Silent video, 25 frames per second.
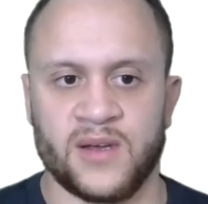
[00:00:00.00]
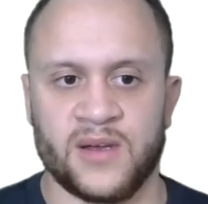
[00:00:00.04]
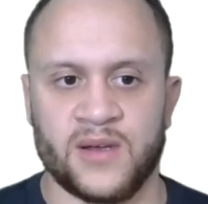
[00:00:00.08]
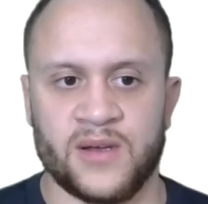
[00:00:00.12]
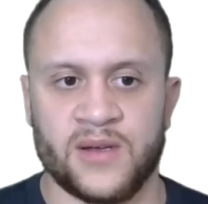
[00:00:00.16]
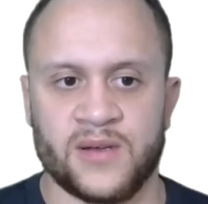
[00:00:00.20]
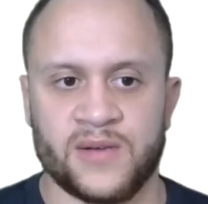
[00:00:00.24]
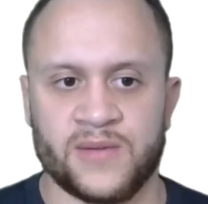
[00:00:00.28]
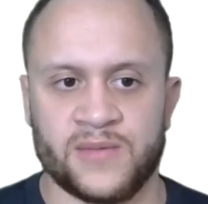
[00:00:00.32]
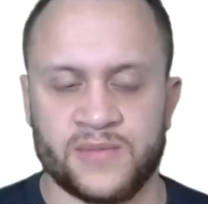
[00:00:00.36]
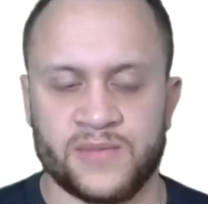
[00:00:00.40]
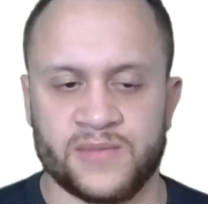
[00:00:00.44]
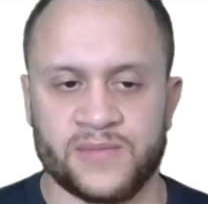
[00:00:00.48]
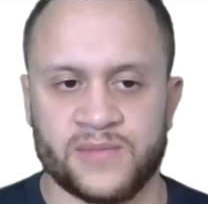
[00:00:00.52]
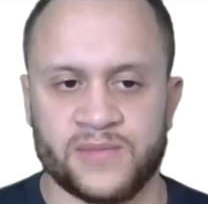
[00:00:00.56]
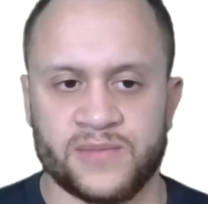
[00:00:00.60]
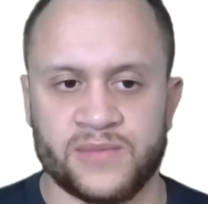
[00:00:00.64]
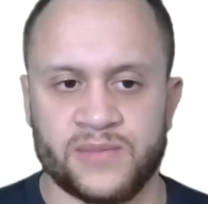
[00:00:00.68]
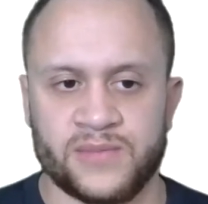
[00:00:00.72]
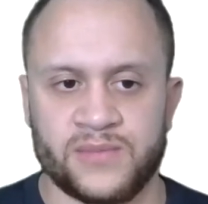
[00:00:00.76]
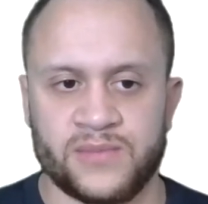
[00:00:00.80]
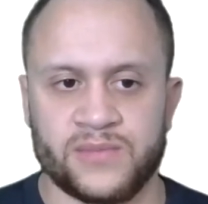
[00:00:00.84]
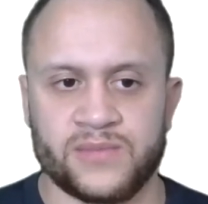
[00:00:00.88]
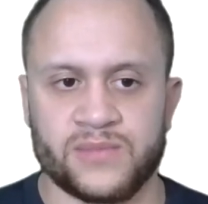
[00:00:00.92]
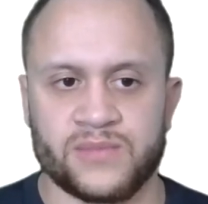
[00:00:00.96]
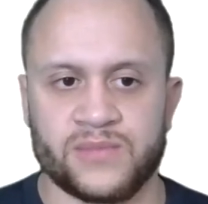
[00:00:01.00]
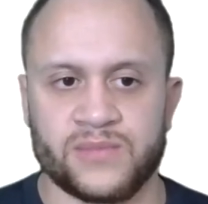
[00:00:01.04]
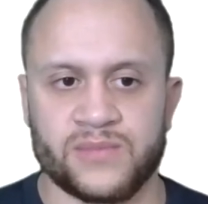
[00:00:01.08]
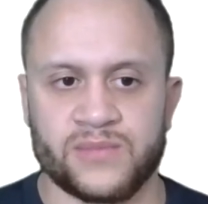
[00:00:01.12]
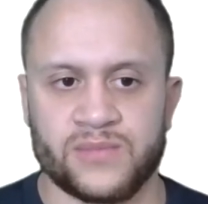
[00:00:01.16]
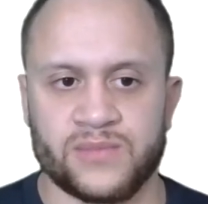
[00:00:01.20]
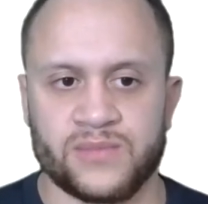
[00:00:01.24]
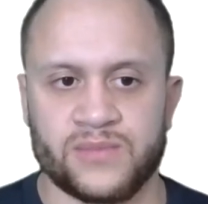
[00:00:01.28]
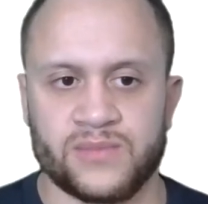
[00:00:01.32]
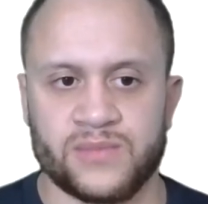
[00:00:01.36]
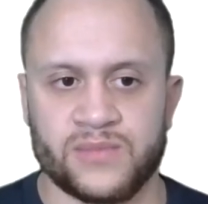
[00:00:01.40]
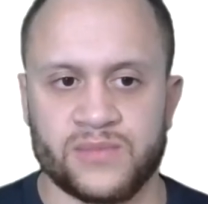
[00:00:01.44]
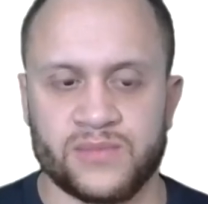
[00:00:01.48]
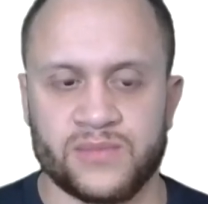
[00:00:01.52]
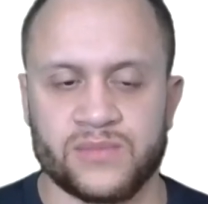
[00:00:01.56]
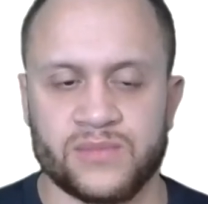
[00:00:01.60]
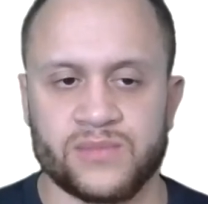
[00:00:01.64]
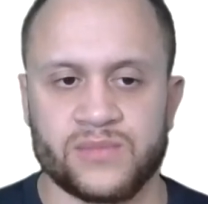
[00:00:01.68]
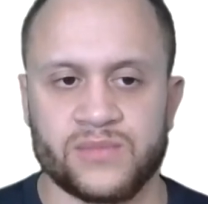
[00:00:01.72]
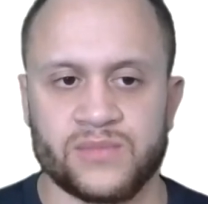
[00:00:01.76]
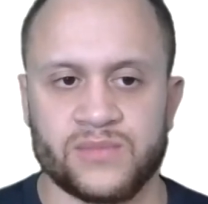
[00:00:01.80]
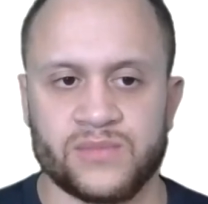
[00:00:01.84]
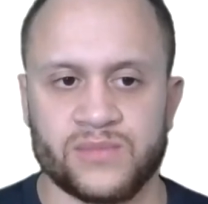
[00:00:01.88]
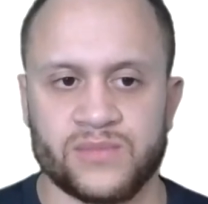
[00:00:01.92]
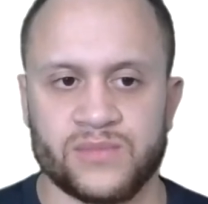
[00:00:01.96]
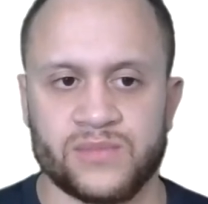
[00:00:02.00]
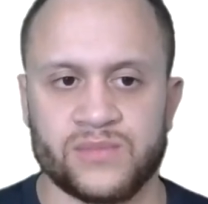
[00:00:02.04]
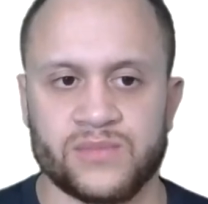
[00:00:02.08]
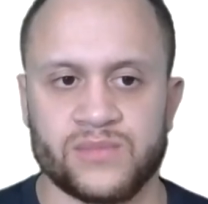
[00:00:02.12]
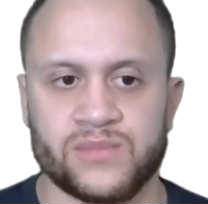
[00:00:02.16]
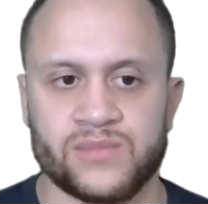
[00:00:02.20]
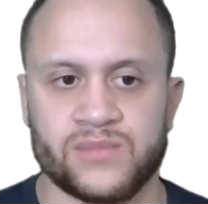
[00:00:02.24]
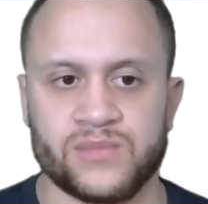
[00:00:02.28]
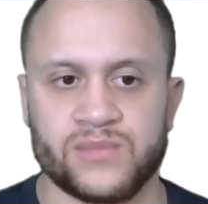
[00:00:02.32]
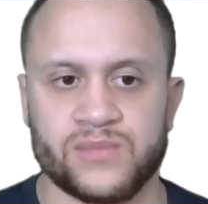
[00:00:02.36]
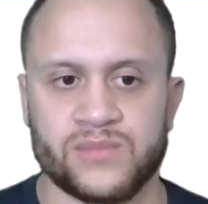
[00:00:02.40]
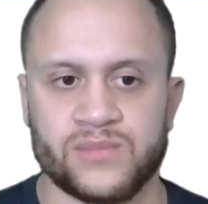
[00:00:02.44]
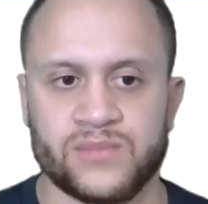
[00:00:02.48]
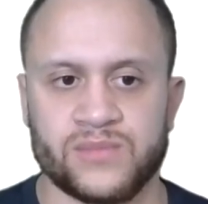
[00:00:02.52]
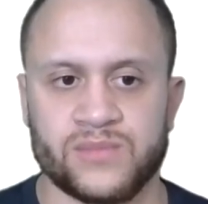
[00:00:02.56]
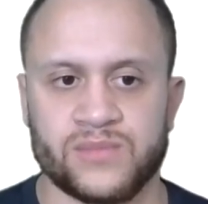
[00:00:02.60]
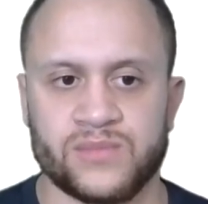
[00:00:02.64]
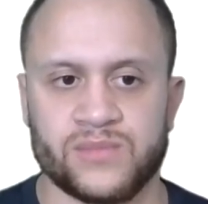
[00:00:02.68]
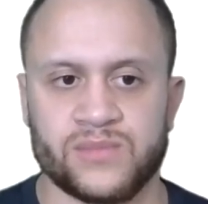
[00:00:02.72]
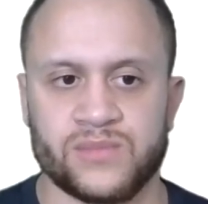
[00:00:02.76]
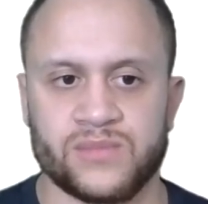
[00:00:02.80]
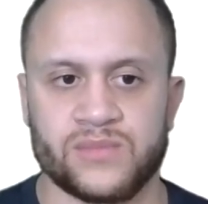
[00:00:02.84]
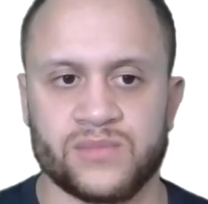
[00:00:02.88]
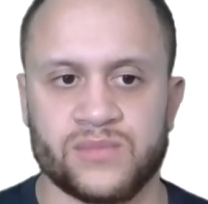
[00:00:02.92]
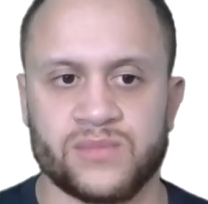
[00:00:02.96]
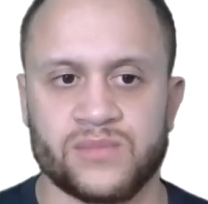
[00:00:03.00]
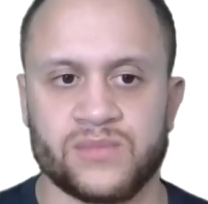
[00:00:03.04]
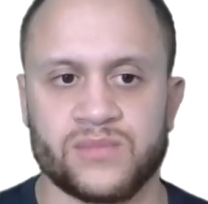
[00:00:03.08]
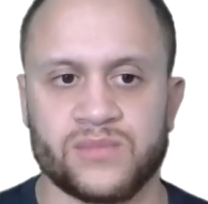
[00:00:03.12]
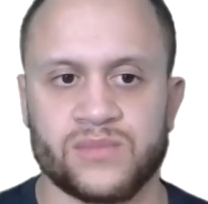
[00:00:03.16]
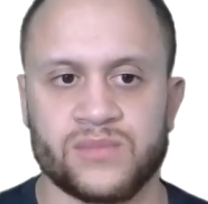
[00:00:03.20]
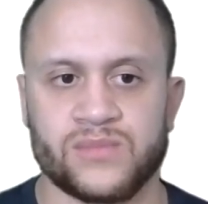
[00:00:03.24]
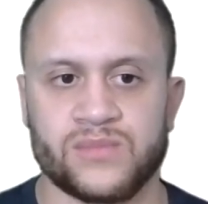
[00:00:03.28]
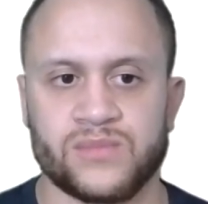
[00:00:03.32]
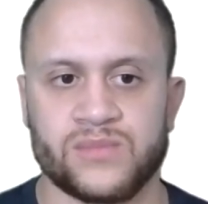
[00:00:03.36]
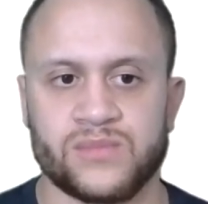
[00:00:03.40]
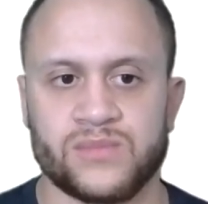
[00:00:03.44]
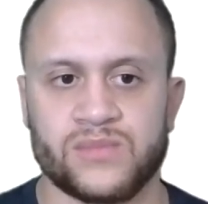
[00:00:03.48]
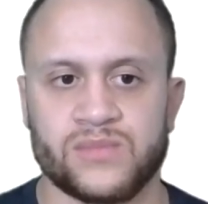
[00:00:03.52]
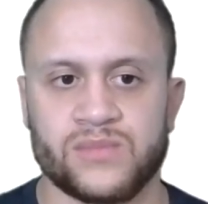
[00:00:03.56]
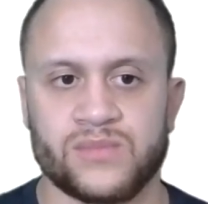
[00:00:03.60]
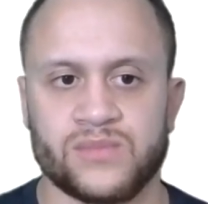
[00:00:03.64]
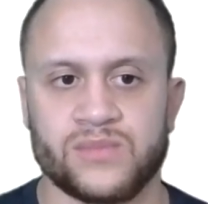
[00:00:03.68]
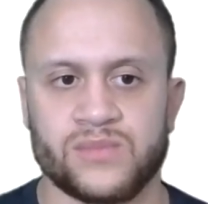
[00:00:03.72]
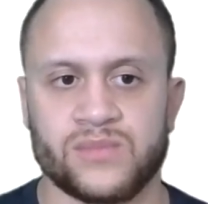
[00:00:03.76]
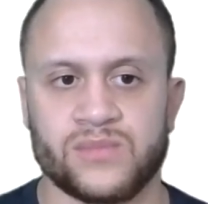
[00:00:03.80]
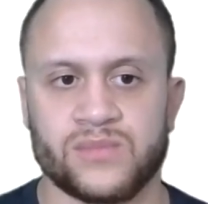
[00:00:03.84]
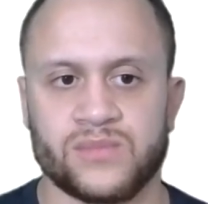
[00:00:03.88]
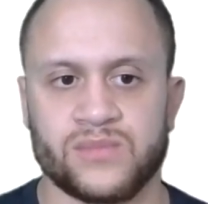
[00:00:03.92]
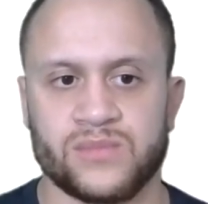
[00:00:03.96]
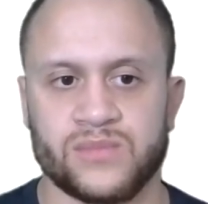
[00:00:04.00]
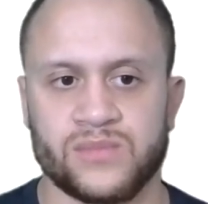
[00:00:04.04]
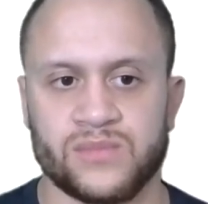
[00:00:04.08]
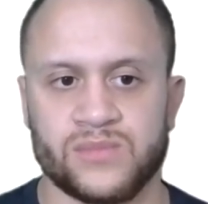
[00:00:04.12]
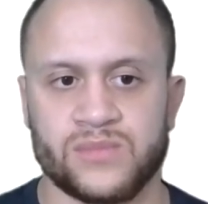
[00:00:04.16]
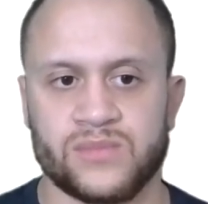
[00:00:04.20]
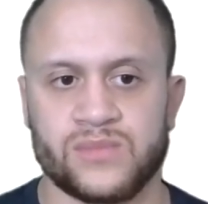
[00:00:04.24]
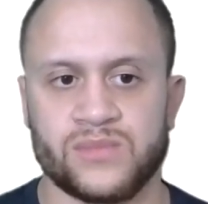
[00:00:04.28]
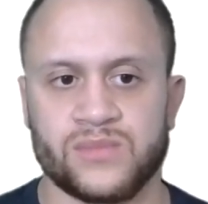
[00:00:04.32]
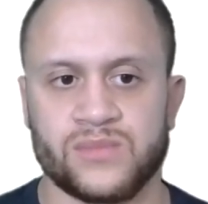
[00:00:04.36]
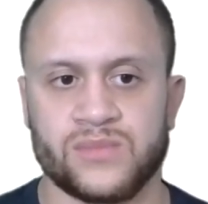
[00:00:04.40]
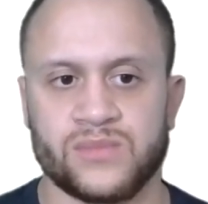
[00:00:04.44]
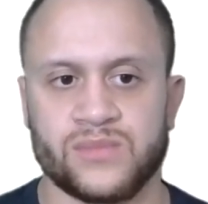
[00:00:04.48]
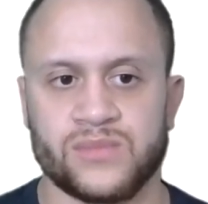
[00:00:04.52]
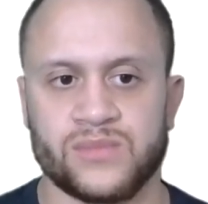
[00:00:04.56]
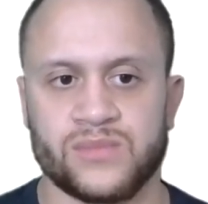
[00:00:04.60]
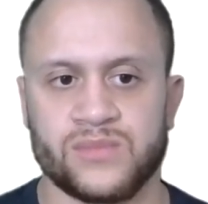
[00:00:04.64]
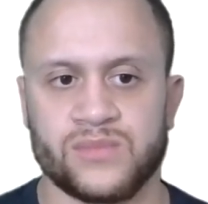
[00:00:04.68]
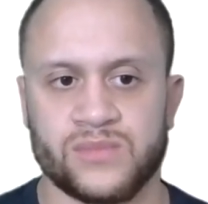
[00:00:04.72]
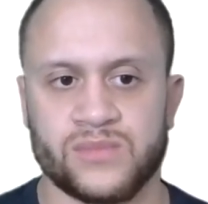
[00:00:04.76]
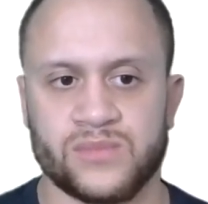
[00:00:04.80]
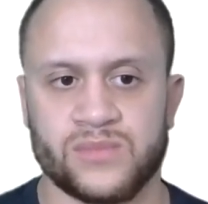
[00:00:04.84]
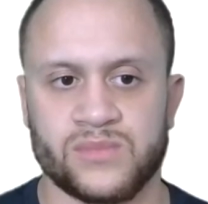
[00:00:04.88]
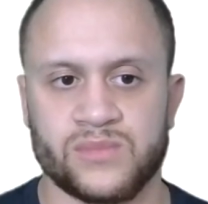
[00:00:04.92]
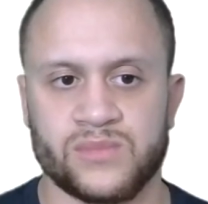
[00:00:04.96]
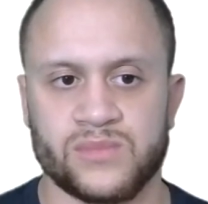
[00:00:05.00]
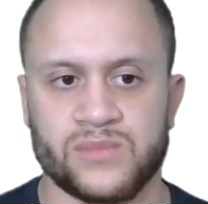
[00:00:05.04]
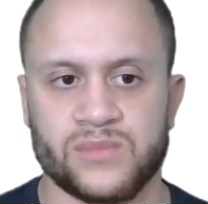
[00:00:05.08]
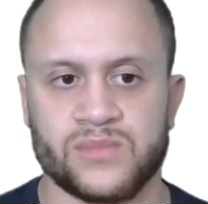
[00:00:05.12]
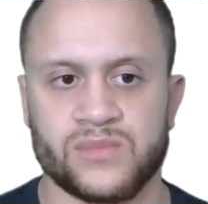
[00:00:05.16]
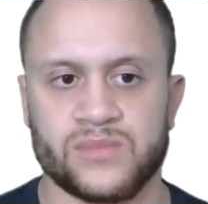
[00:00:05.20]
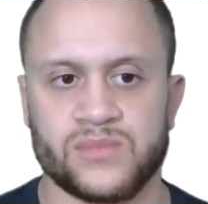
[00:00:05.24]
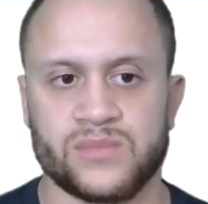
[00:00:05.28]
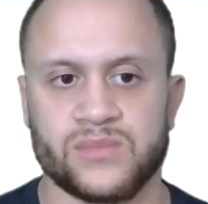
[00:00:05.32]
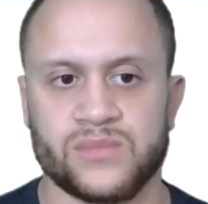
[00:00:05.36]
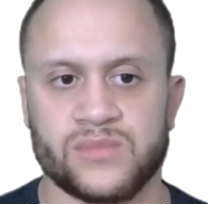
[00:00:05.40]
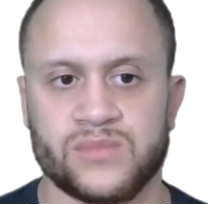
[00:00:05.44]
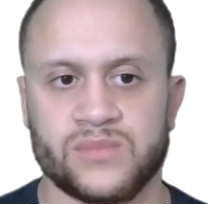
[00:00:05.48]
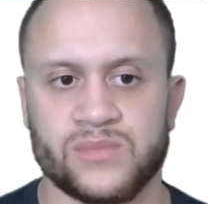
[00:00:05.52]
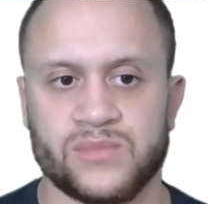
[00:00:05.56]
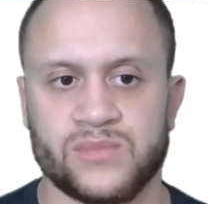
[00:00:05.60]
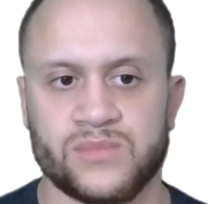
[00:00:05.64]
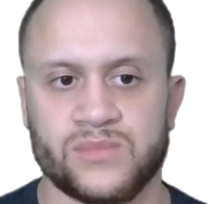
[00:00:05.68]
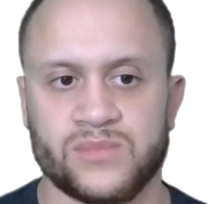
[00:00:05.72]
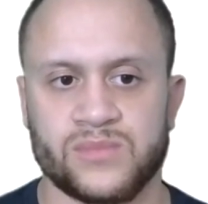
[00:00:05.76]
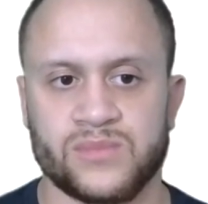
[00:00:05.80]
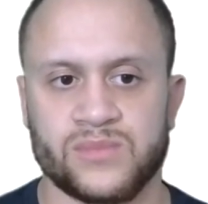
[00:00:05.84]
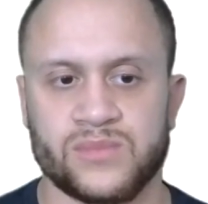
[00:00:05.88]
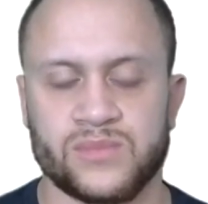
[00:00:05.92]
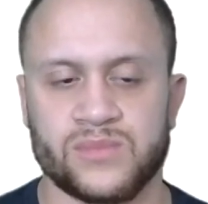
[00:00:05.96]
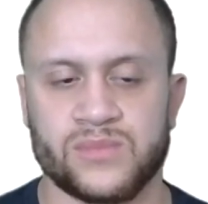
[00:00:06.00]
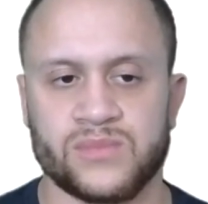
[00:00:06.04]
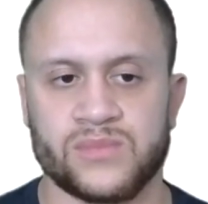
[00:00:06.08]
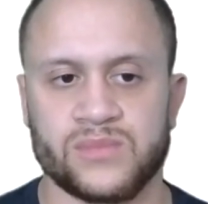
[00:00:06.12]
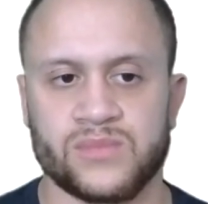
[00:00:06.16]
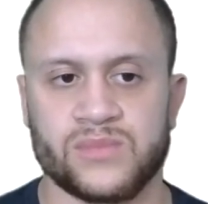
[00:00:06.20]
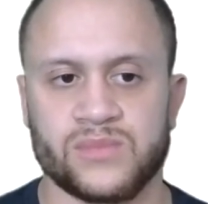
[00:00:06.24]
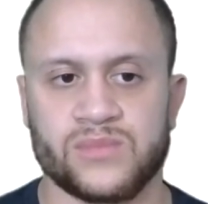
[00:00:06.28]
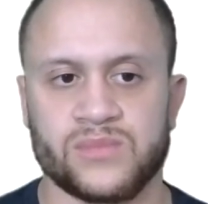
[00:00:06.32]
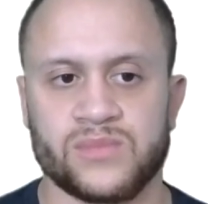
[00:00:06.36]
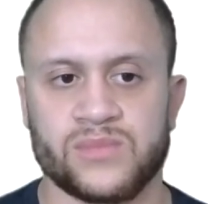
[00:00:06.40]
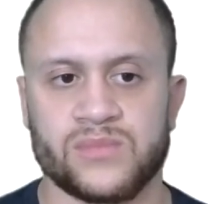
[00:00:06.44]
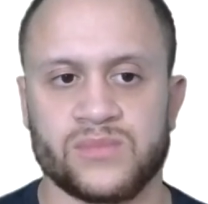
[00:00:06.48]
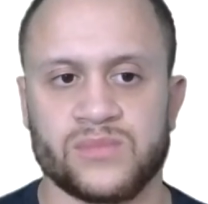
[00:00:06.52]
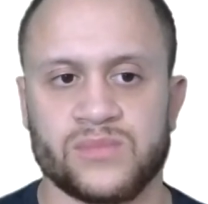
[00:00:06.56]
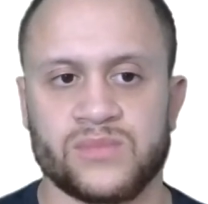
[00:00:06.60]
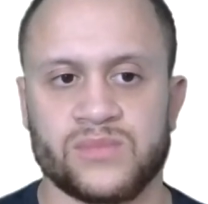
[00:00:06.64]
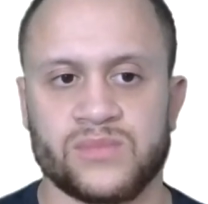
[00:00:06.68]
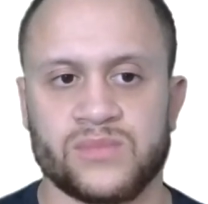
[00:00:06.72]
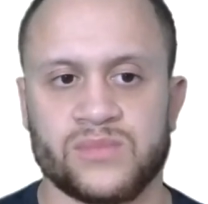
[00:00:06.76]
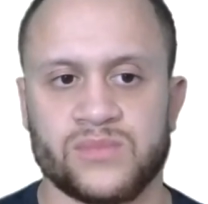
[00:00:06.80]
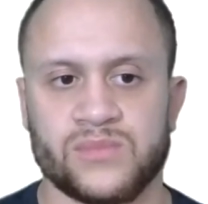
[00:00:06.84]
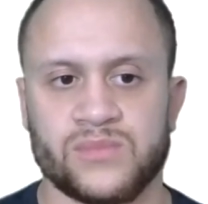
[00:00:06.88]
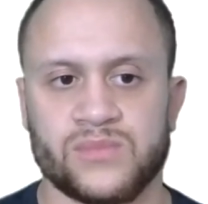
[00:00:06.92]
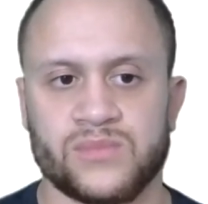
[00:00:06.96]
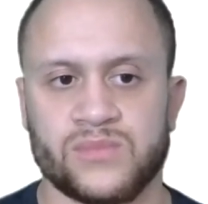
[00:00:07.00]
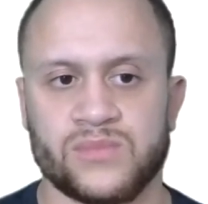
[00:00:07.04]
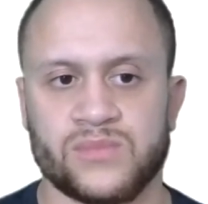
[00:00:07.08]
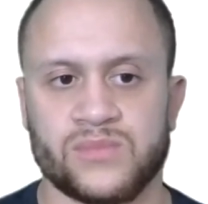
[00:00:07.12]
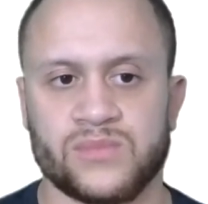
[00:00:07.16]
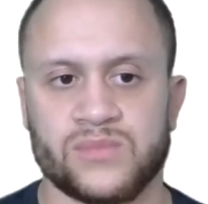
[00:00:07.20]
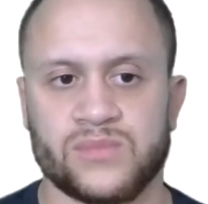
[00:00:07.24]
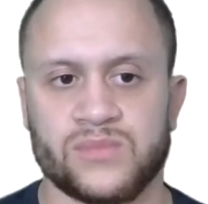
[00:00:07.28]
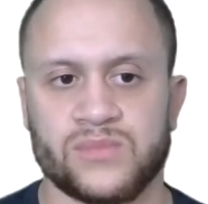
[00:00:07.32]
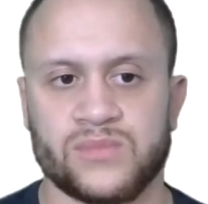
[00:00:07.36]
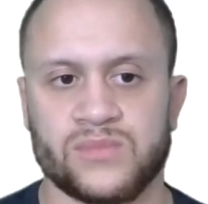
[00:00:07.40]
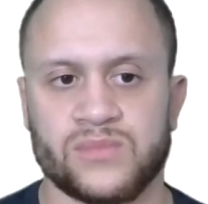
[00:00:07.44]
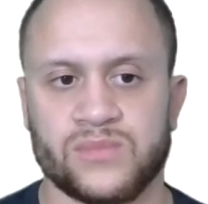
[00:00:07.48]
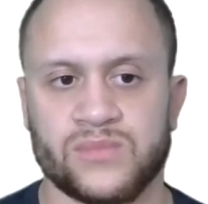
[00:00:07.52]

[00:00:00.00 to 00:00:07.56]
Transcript: The person shown says nothing.